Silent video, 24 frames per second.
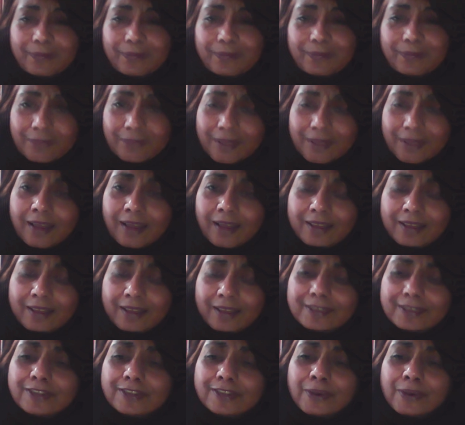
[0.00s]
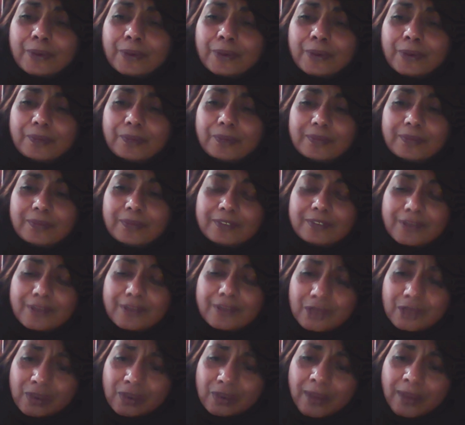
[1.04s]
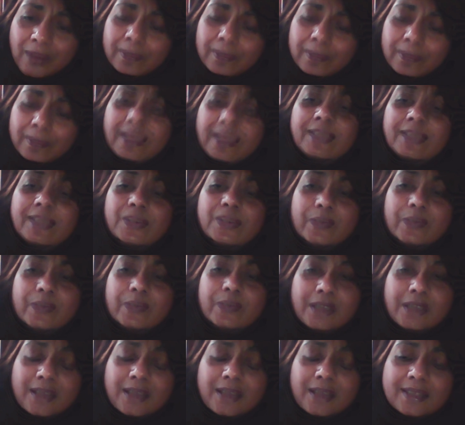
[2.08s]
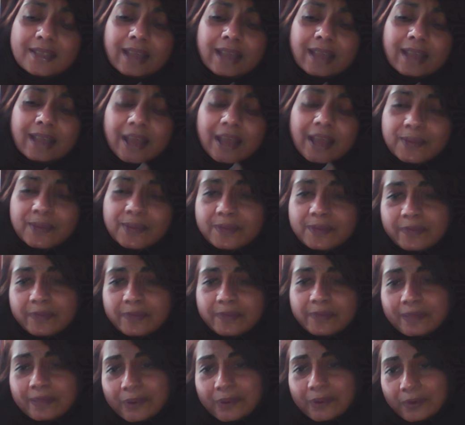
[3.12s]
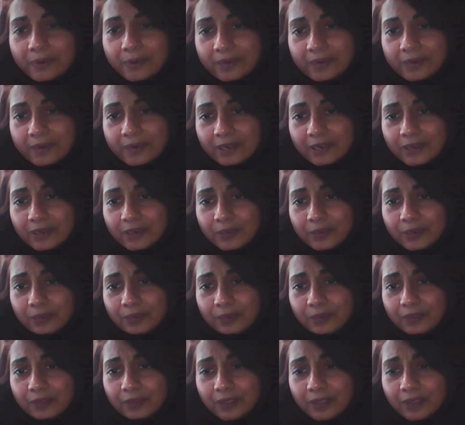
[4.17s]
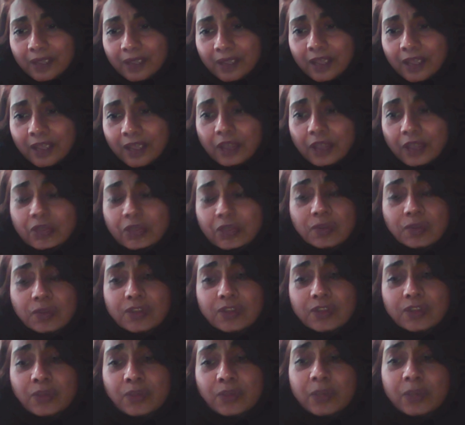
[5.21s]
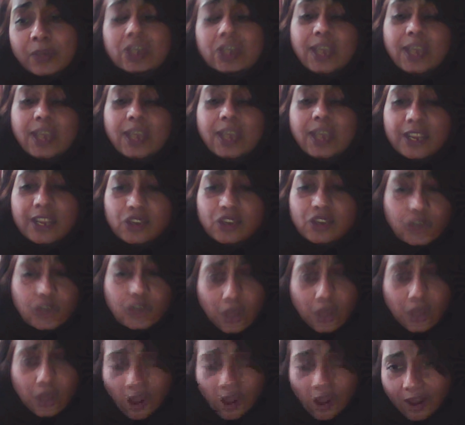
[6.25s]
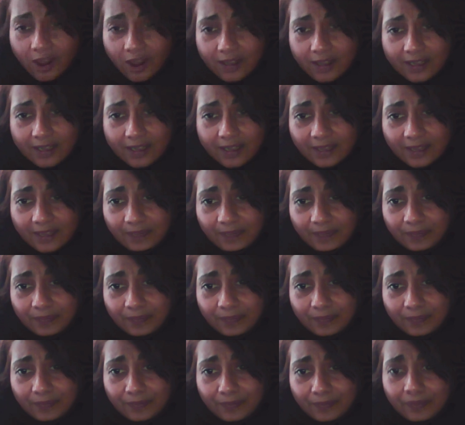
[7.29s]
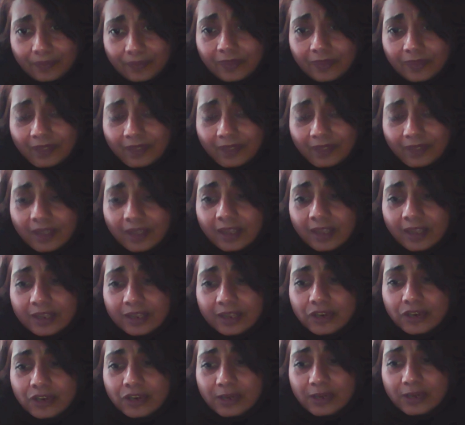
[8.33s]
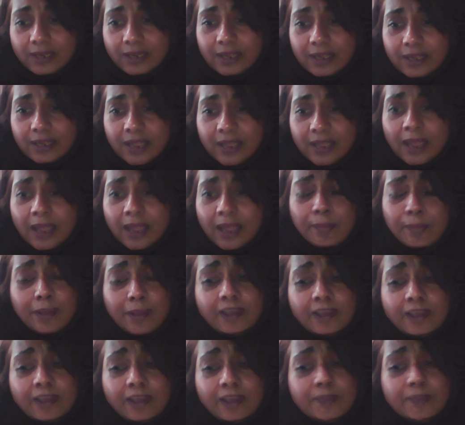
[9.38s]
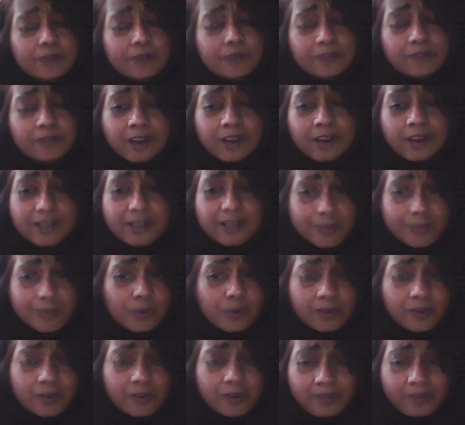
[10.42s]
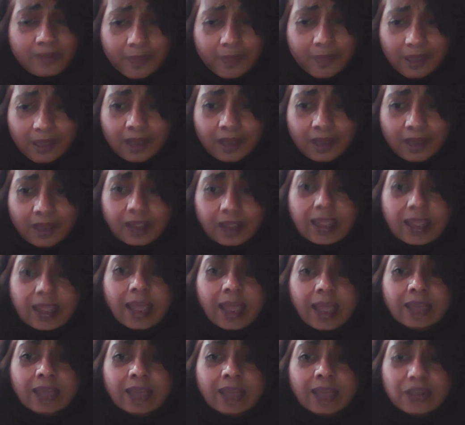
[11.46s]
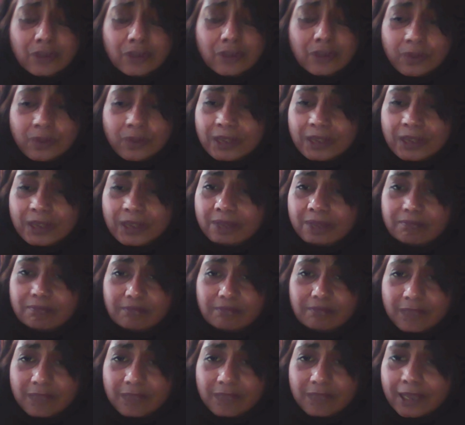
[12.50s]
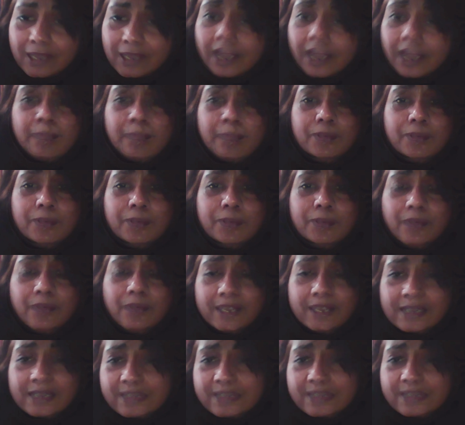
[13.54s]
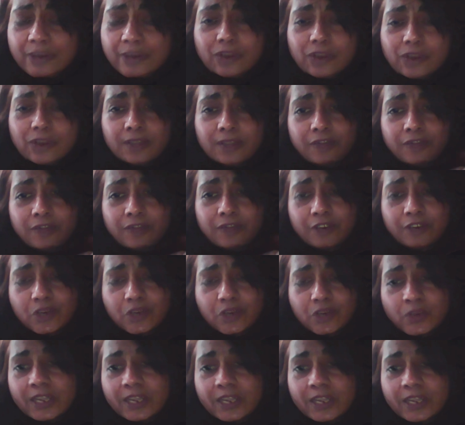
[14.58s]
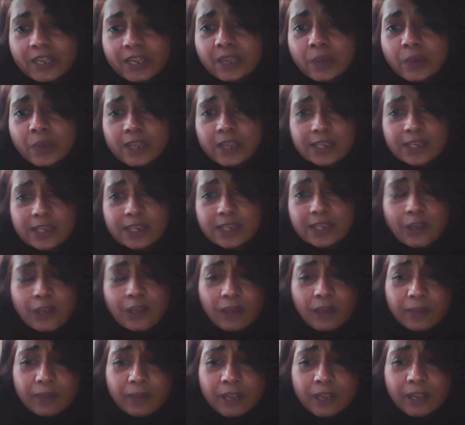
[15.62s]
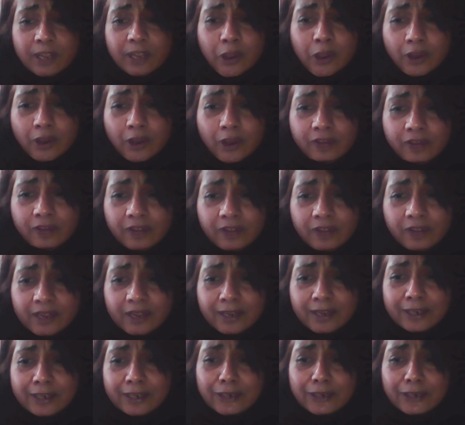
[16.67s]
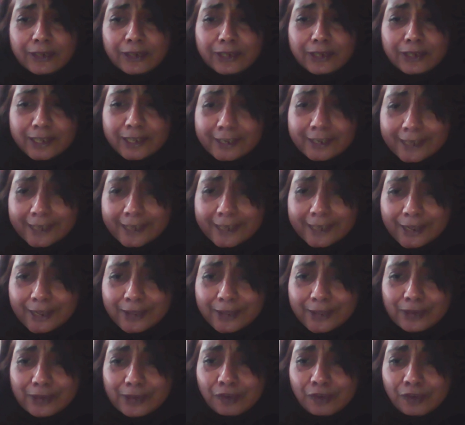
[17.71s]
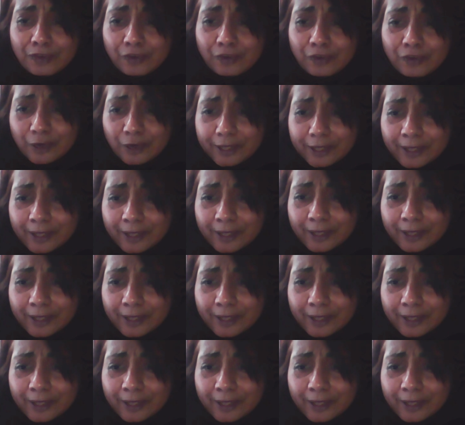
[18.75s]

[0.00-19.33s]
Yeah. So so you know, I began to realize the house was being broken into. You know, so we changed locks initially. My husband was very supportive in the beginning, and you know, he he helped a great deal, especially the first week. He went and got me a lot of shielding and so forth.